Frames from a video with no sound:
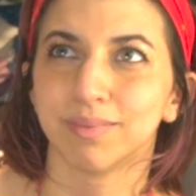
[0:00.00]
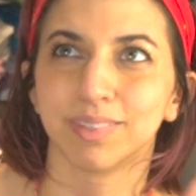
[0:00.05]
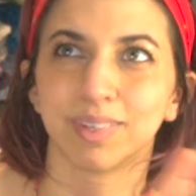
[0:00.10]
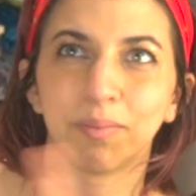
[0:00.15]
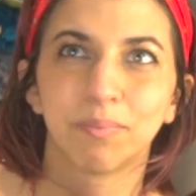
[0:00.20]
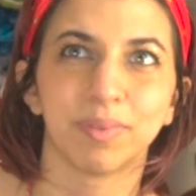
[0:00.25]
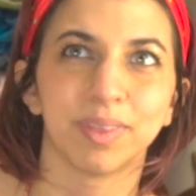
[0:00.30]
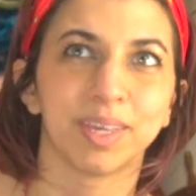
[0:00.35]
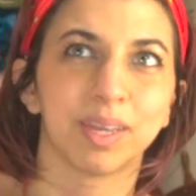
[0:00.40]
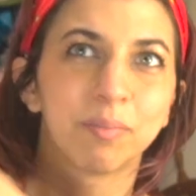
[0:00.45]

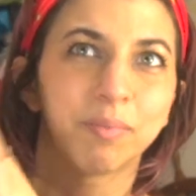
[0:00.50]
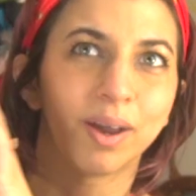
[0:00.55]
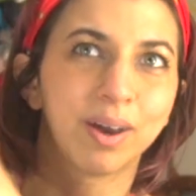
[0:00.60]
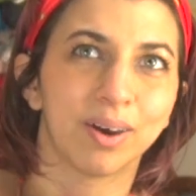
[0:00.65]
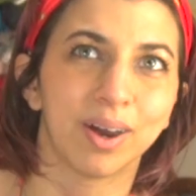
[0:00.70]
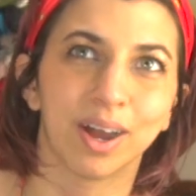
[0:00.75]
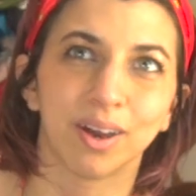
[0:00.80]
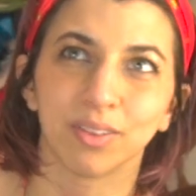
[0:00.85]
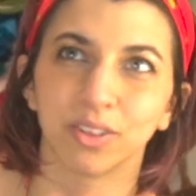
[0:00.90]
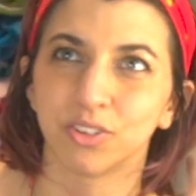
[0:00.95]
something
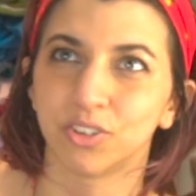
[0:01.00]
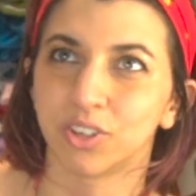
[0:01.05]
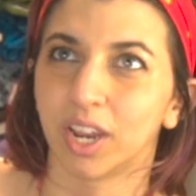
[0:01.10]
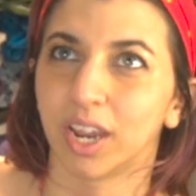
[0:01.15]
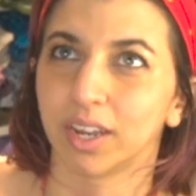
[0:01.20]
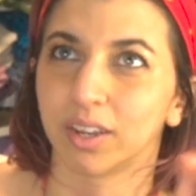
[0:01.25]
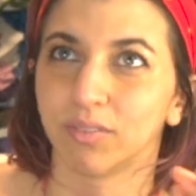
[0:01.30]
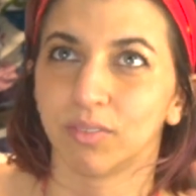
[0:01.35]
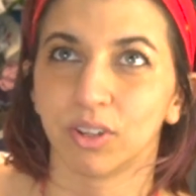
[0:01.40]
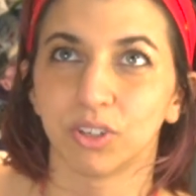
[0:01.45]
about how the
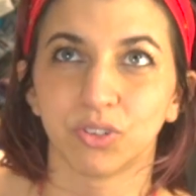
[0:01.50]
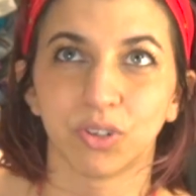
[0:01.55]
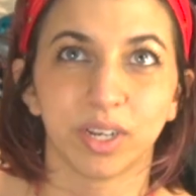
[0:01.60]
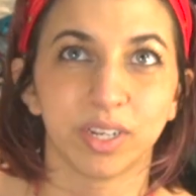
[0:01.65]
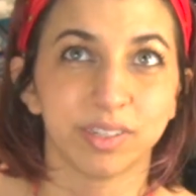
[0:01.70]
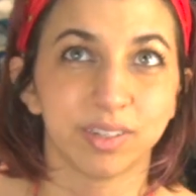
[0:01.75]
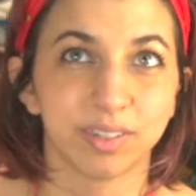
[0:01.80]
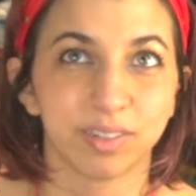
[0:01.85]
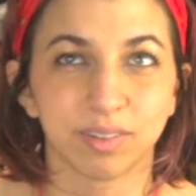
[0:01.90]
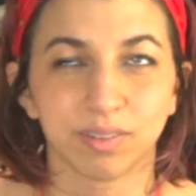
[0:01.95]
jack of all
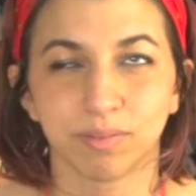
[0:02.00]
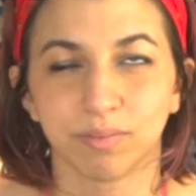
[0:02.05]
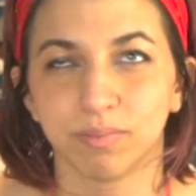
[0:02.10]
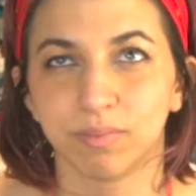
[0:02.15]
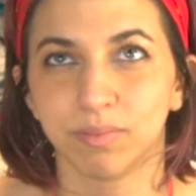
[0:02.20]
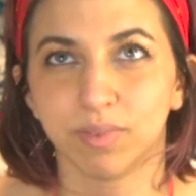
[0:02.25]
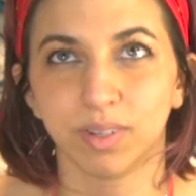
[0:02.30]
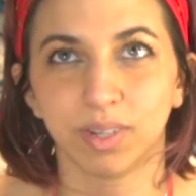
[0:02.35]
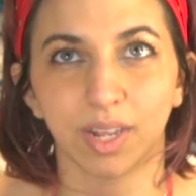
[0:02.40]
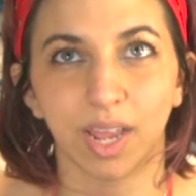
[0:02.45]
trades is
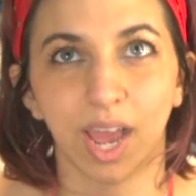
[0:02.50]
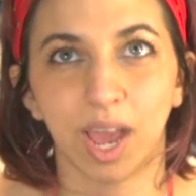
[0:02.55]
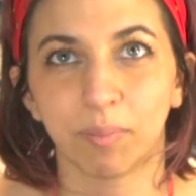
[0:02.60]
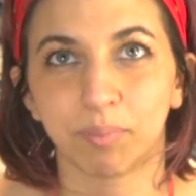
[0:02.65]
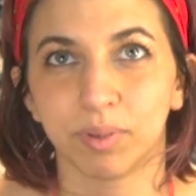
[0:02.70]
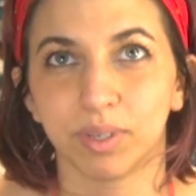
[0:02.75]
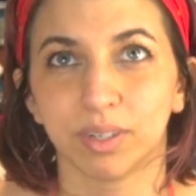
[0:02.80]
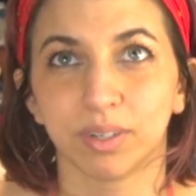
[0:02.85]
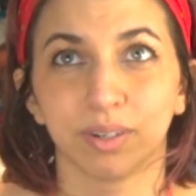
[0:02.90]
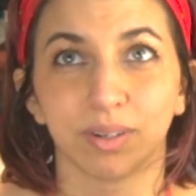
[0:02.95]

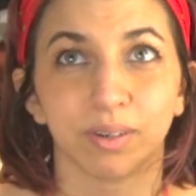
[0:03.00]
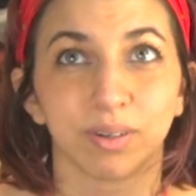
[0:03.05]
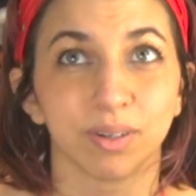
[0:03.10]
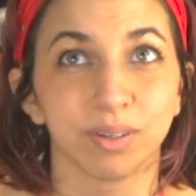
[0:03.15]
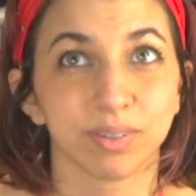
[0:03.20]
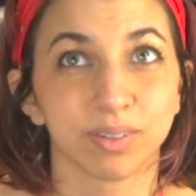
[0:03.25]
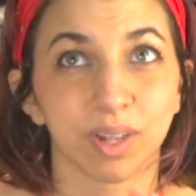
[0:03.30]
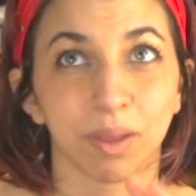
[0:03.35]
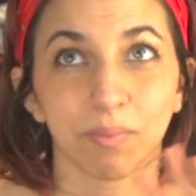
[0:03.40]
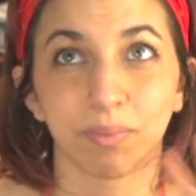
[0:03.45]
happier
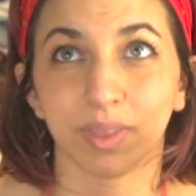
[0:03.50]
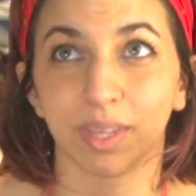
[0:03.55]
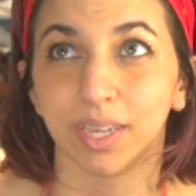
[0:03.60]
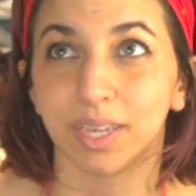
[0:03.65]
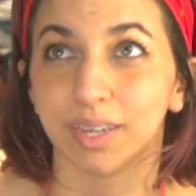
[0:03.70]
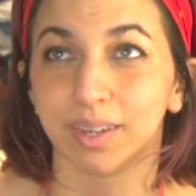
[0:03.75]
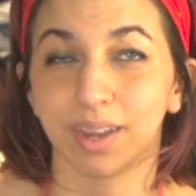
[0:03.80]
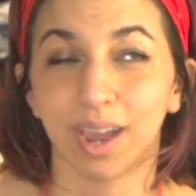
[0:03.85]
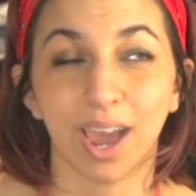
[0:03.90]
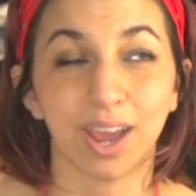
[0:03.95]
or
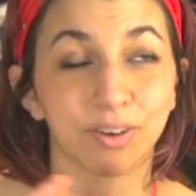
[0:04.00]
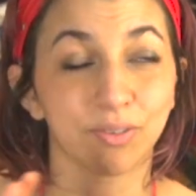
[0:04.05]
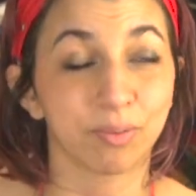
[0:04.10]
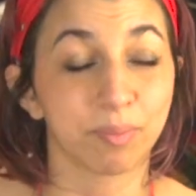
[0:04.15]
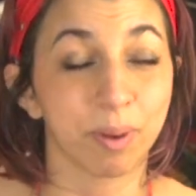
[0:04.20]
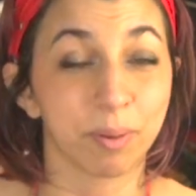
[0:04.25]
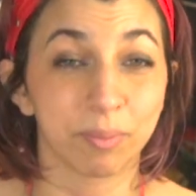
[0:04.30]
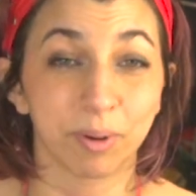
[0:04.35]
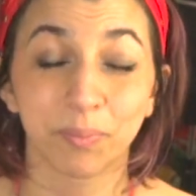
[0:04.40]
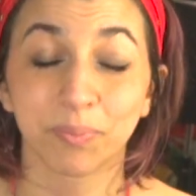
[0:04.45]
something. I don't
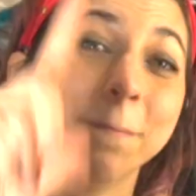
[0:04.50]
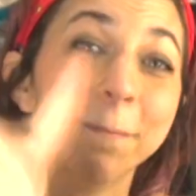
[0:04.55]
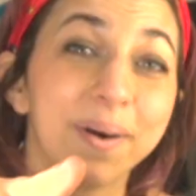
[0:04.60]
remember.